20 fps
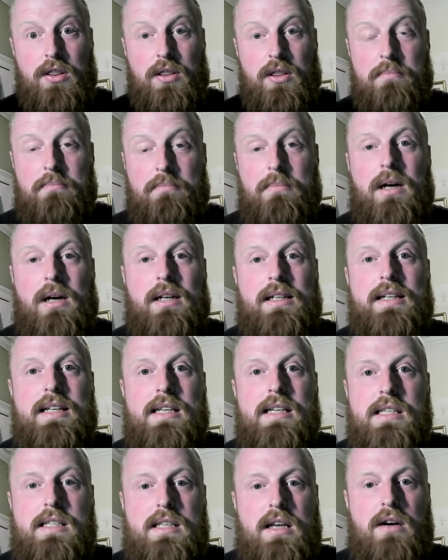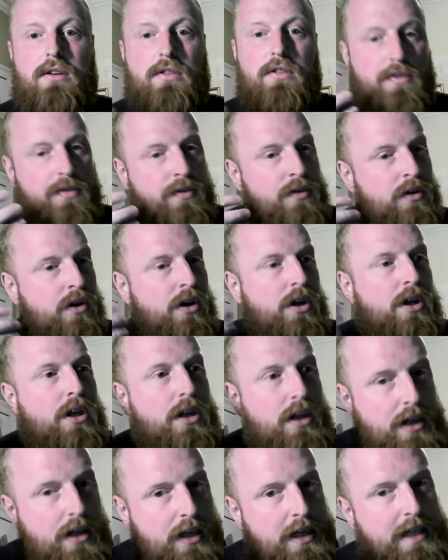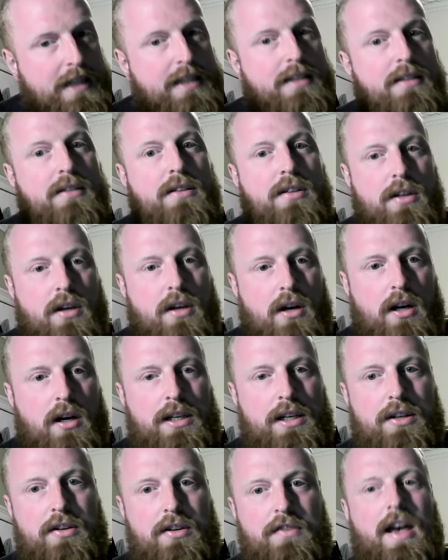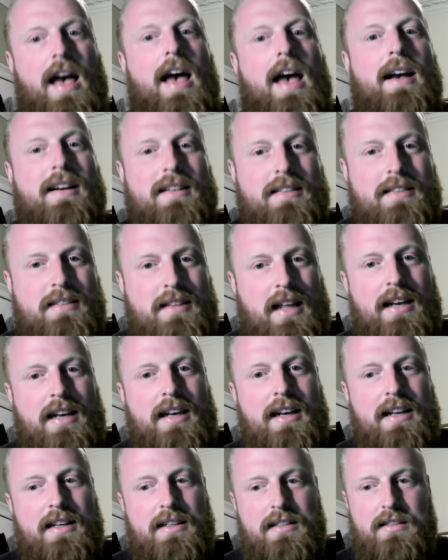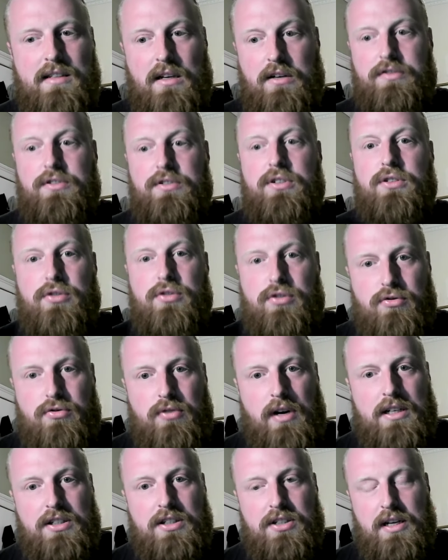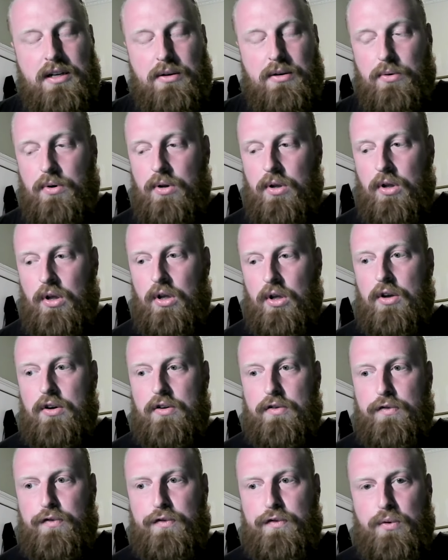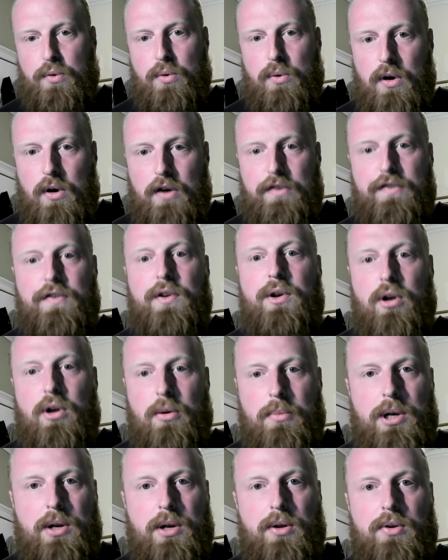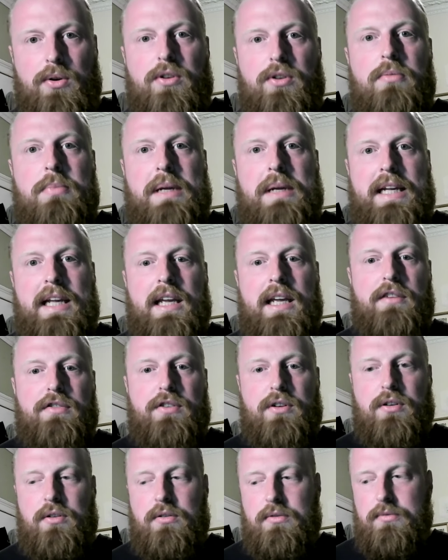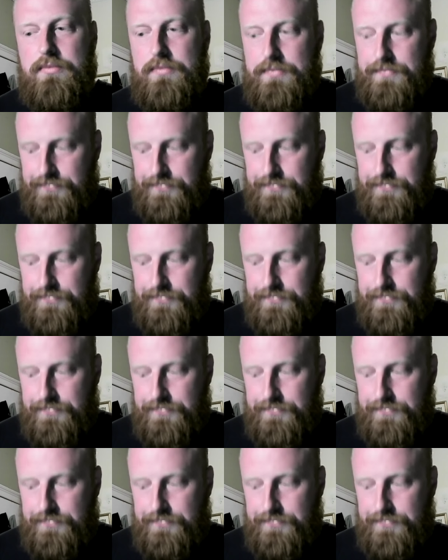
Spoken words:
The mind itself needs to kind of extend itself to stretch out for a phenomenon to be given.